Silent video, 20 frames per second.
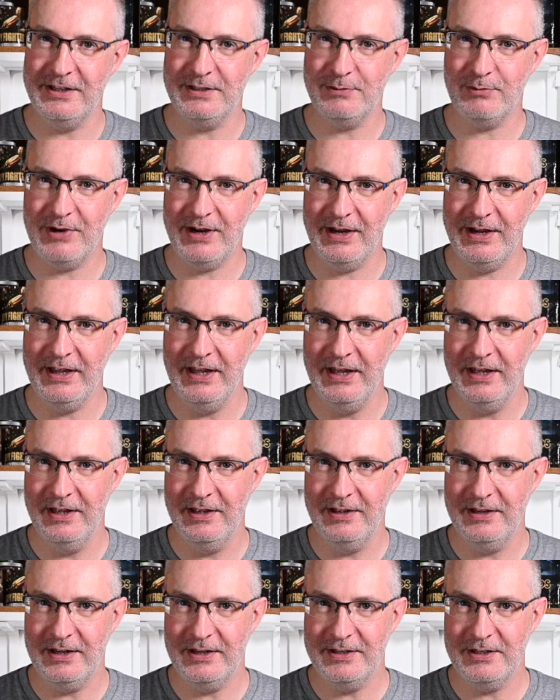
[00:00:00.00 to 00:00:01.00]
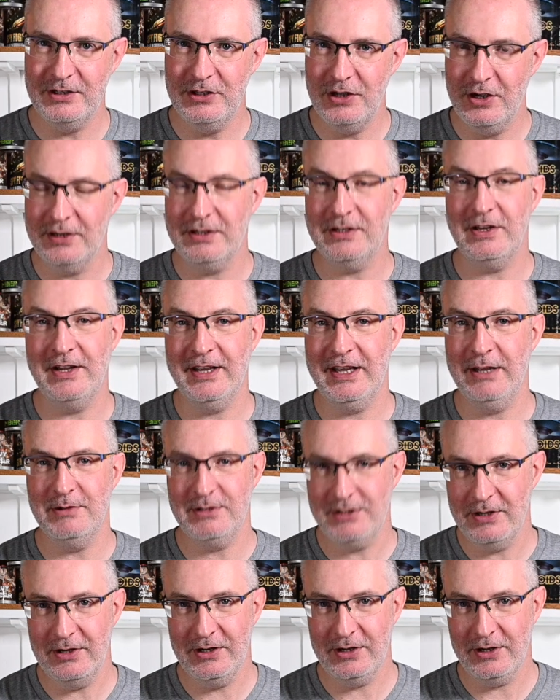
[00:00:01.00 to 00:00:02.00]
spray looked like it was
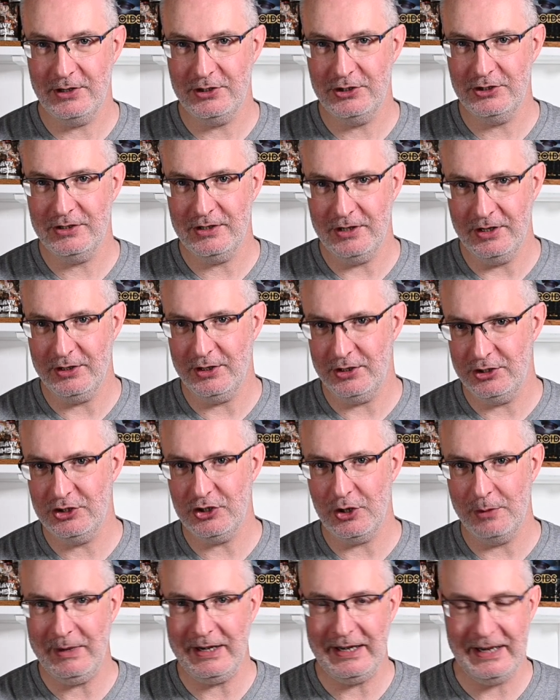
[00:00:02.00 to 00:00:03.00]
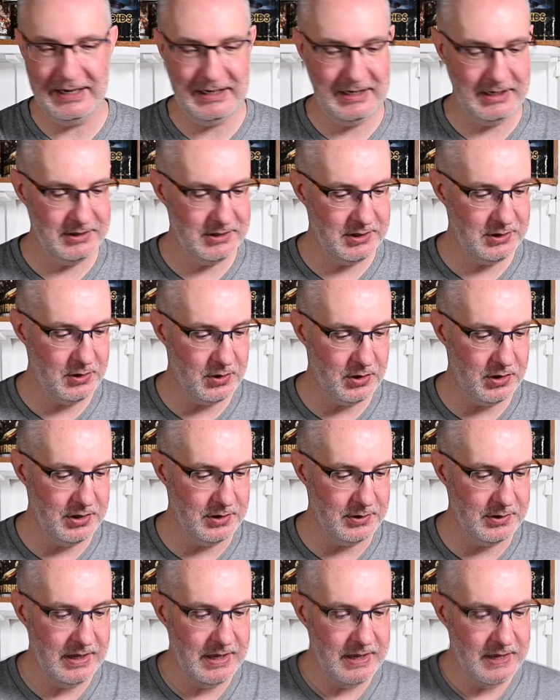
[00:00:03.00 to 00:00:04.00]
doing a good job cleaning the
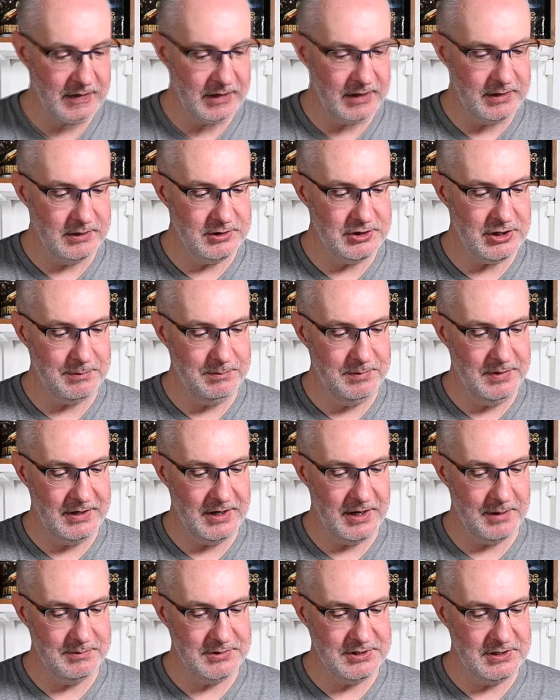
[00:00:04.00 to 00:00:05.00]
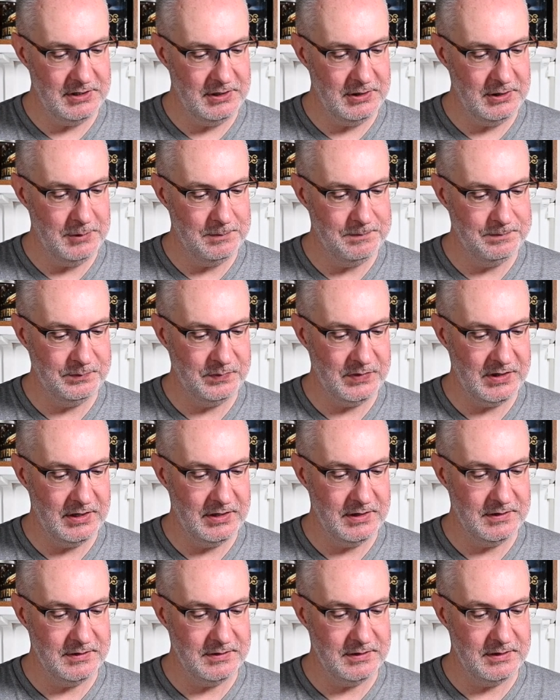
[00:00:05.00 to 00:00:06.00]
coil. Jumping up to
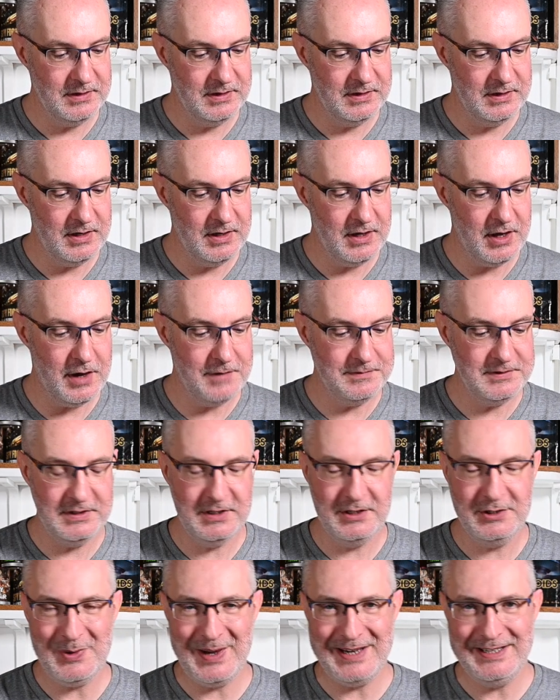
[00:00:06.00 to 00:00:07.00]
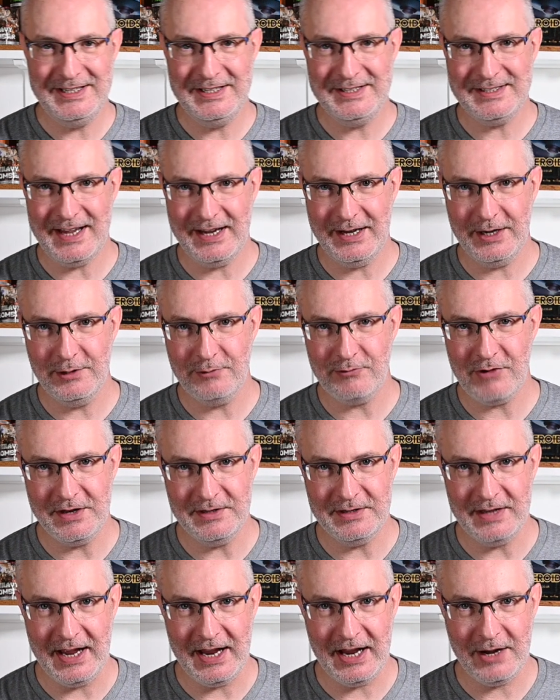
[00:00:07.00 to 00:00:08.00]
after the 22nd
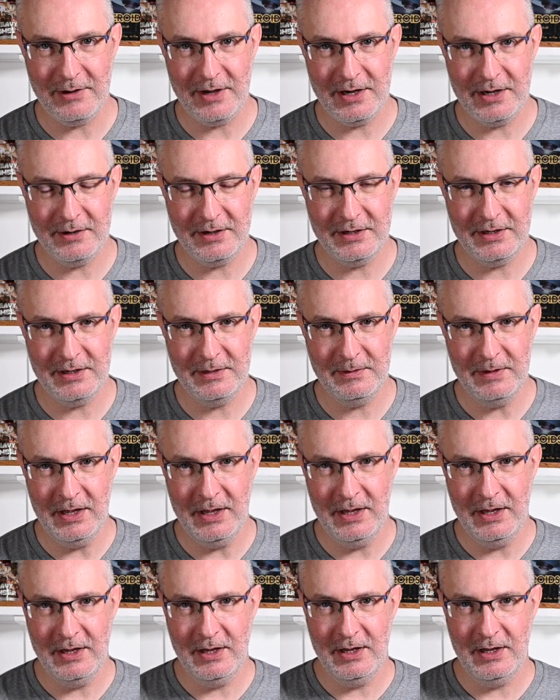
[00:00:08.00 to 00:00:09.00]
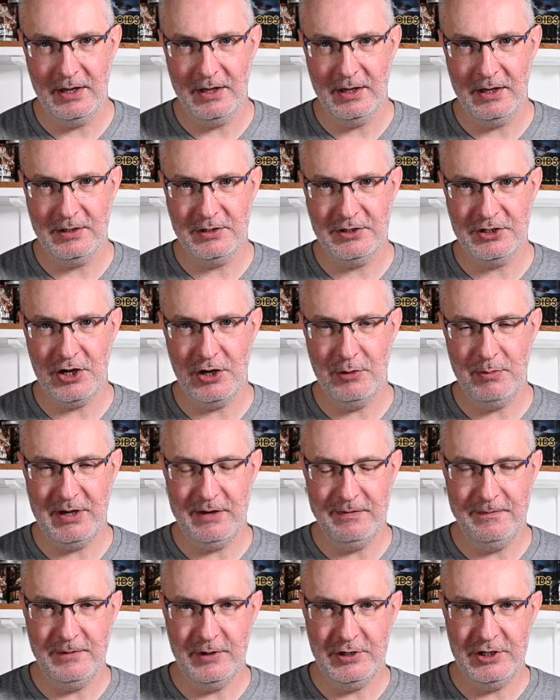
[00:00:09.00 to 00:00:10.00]
run now, and I'm going to show a bit
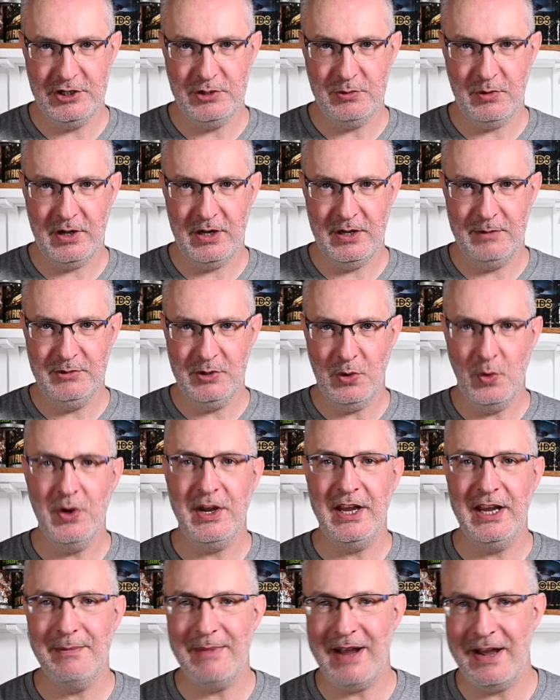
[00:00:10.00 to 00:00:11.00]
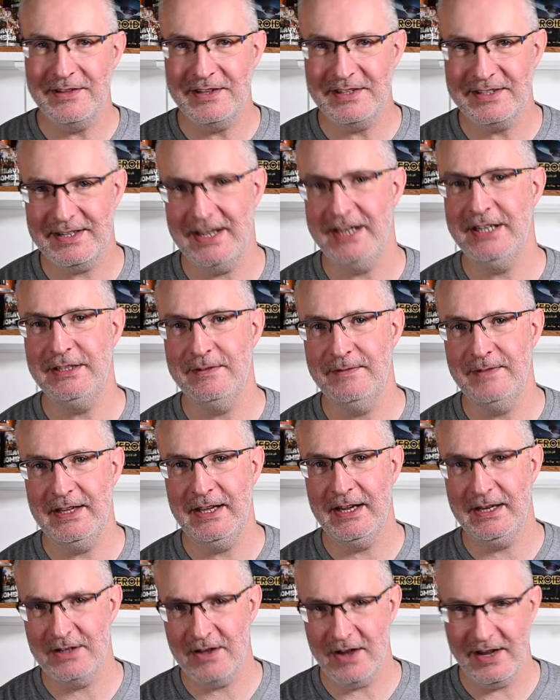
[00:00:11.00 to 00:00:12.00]
of footage while I'm talking about the state of
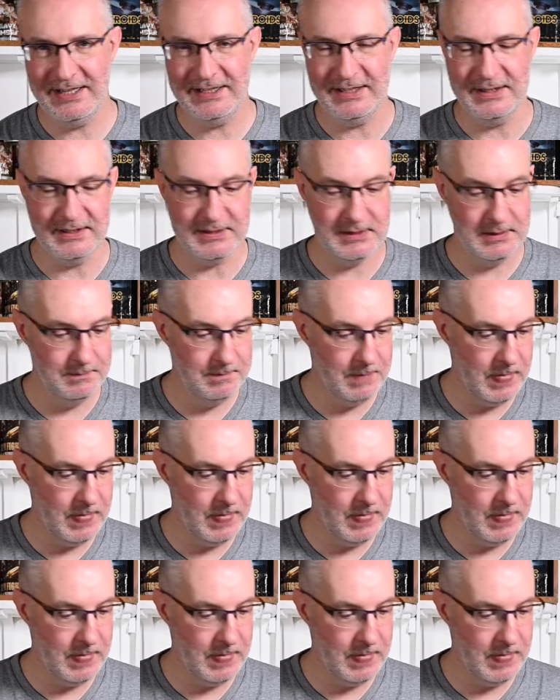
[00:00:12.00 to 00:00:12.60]
the igniters.